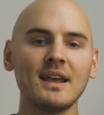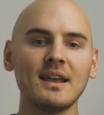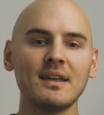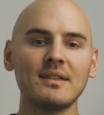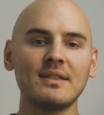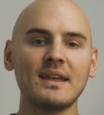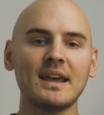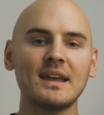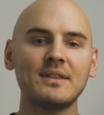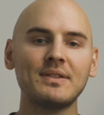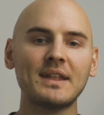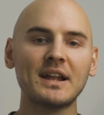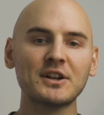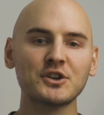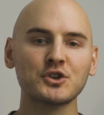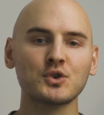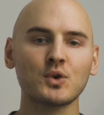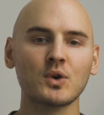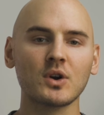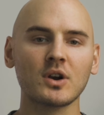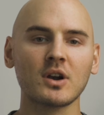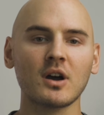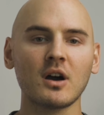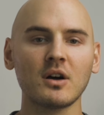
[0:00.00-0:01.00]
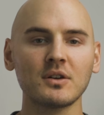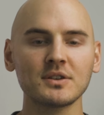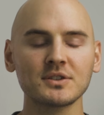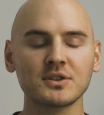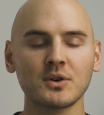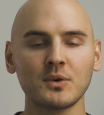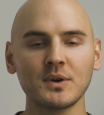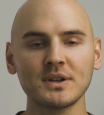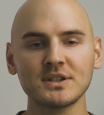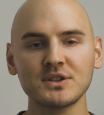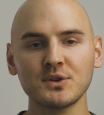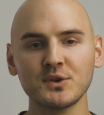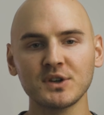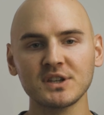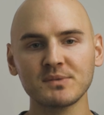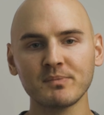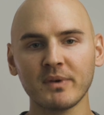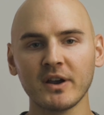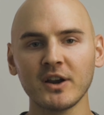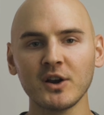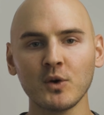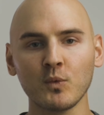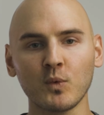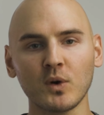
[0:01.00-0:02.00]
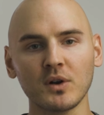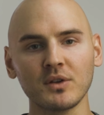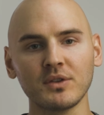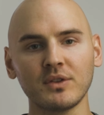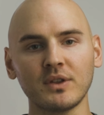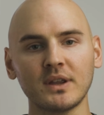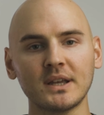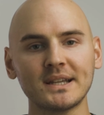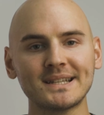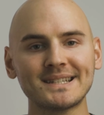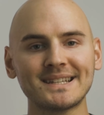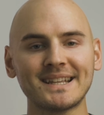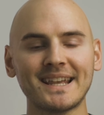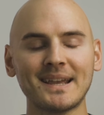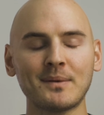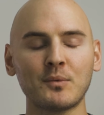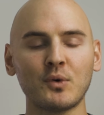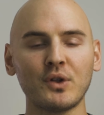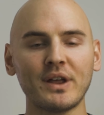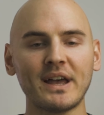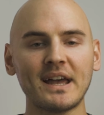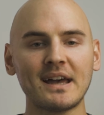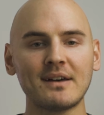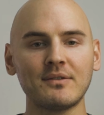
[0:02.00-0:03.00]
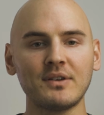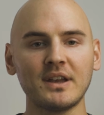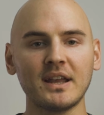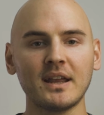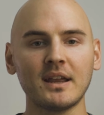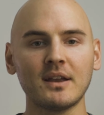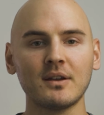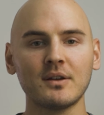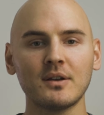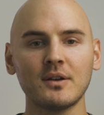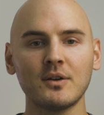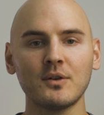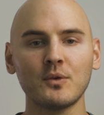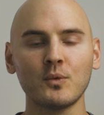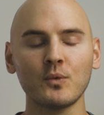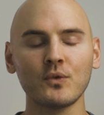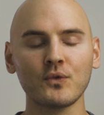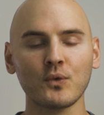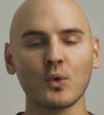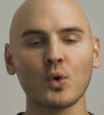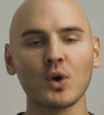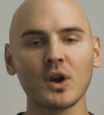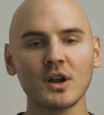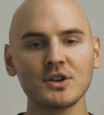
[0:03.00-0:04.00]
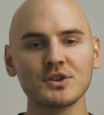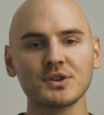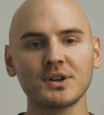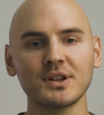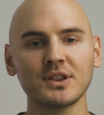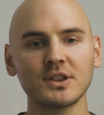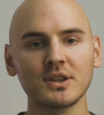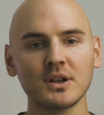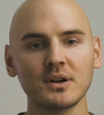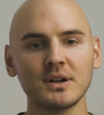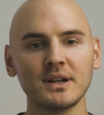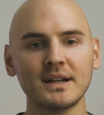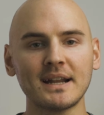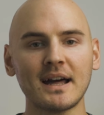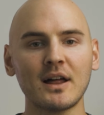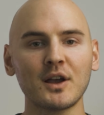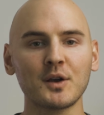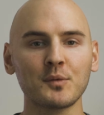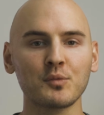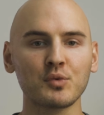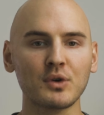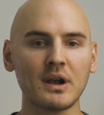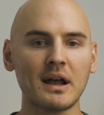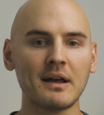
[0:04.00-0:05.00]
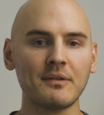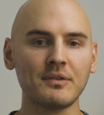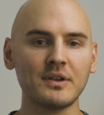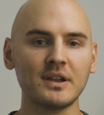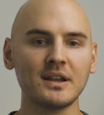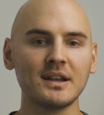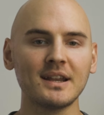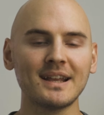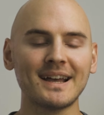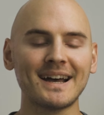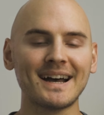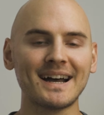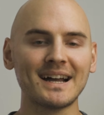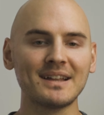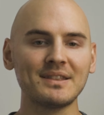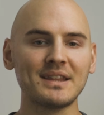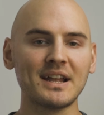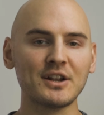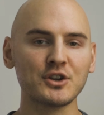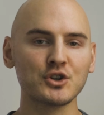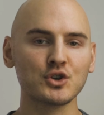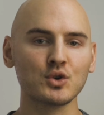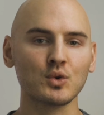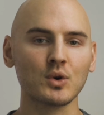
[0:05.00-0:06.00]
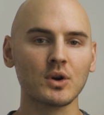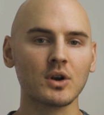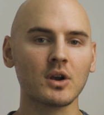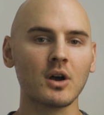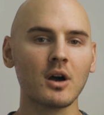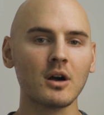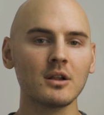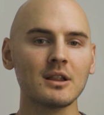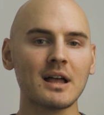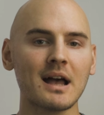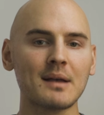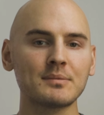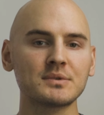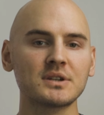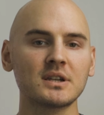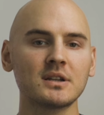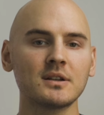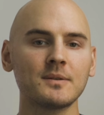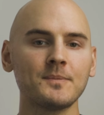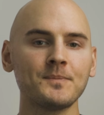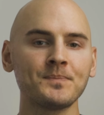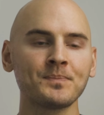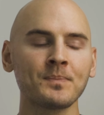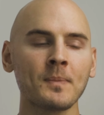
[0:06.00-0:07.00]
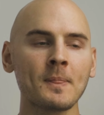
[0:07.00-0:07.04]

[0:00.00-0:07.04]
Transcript: then that short call is going to expire worthless and we'll have a $430 profit on that short call option.